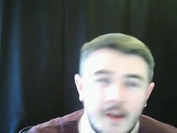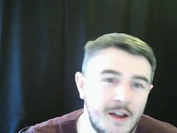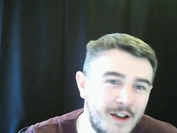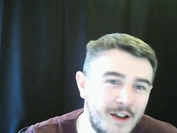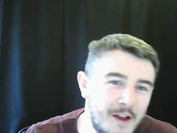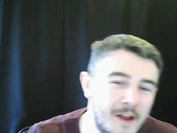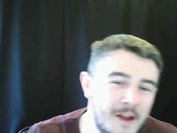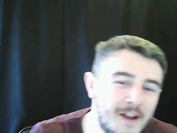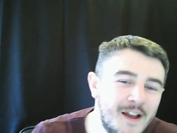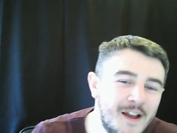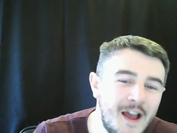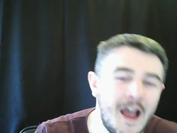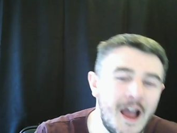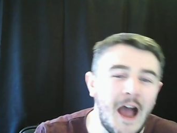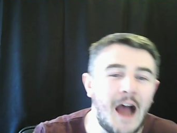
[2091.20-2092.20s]

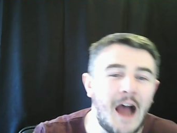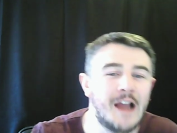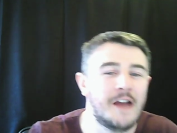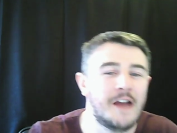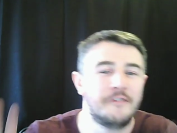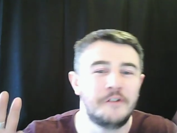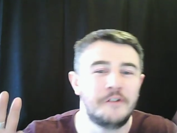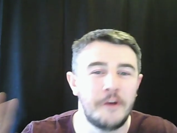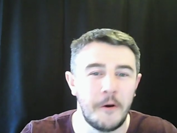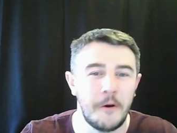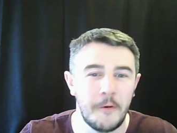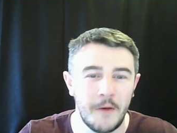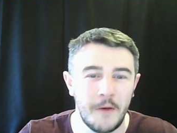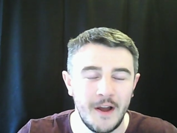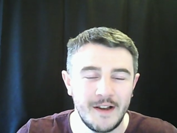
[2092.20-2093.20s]
I have
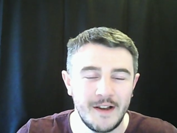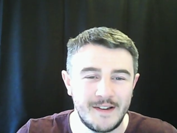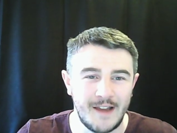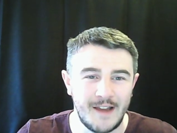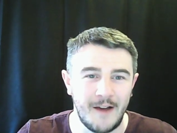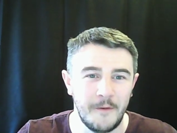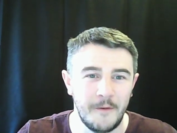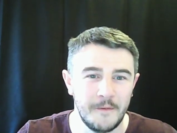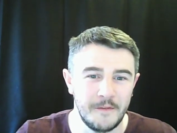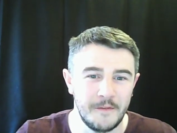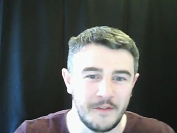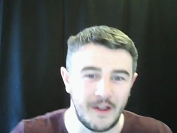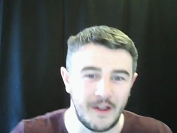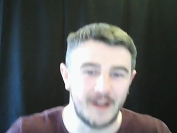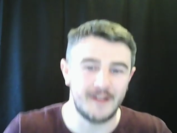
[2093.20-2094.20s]
no doubt
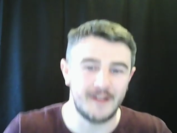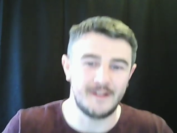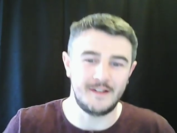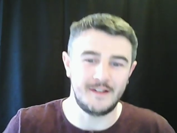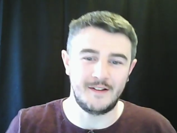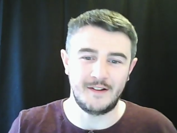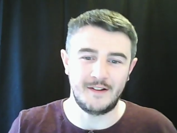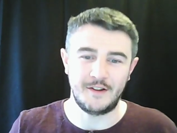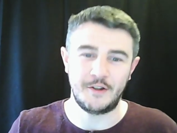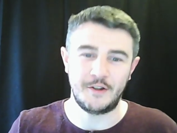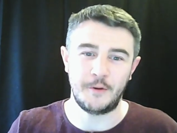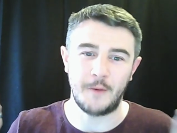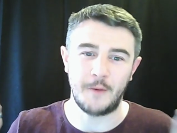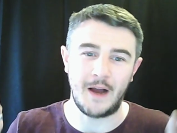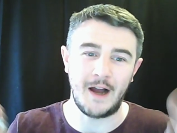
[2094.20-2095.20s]
that
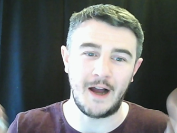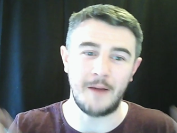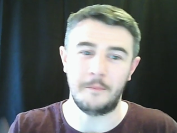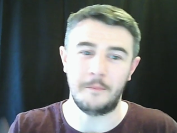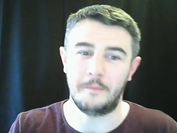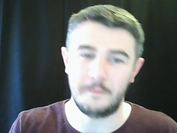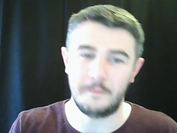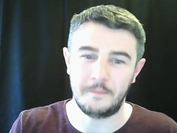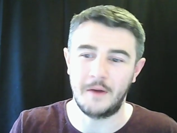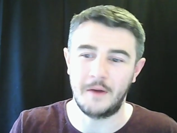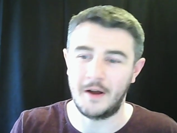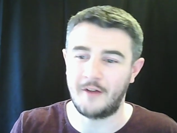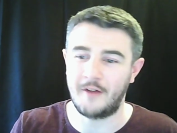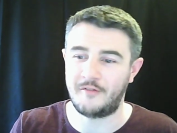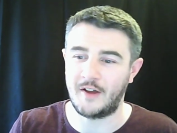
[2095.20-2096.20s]
you are
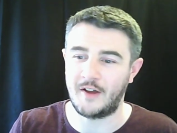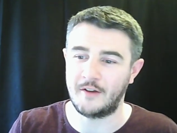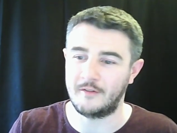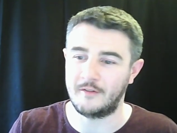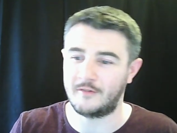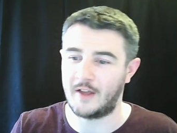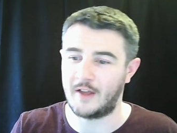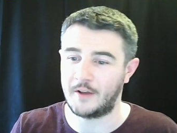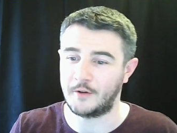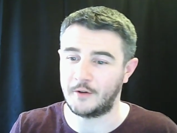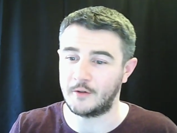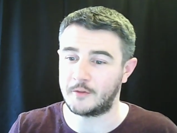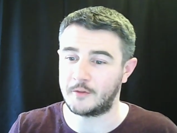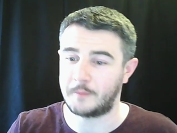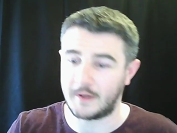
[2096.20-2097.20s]
a fan of
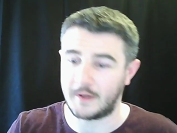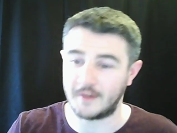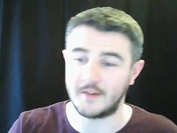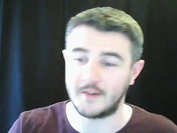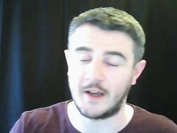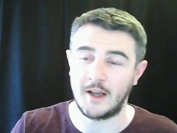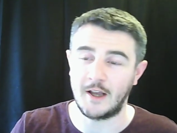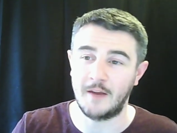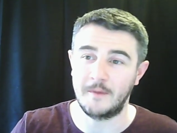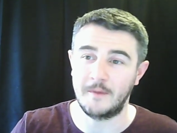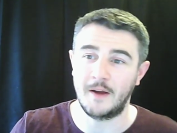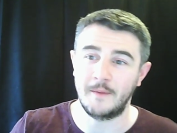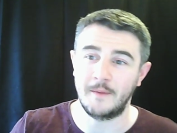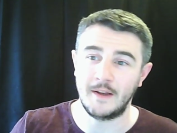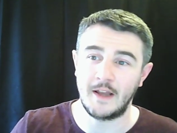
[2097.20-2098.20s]
Edu's because I am.
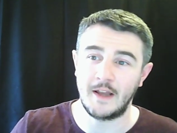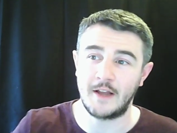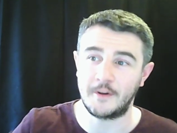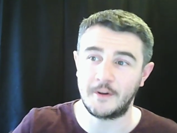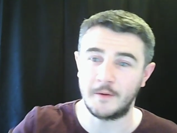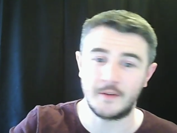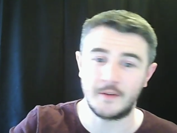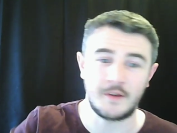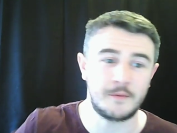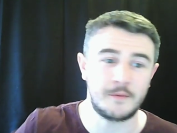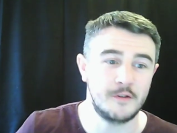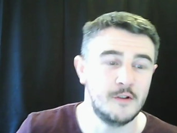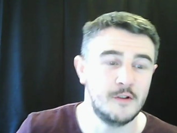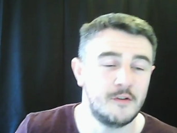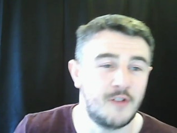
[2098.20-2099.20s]
I mean, Edu is
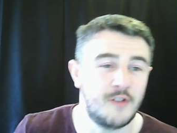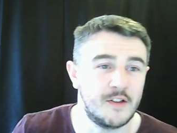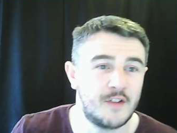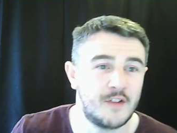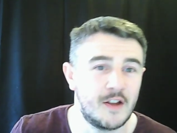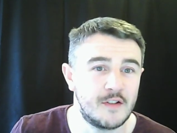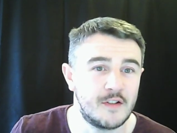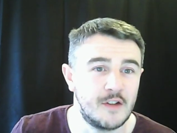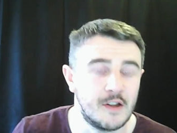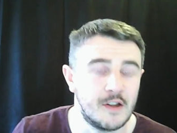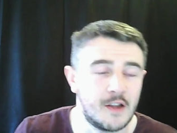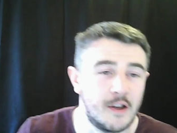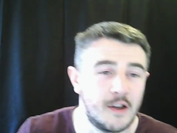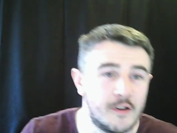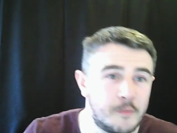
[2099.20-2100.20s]
absolutely fantastic and has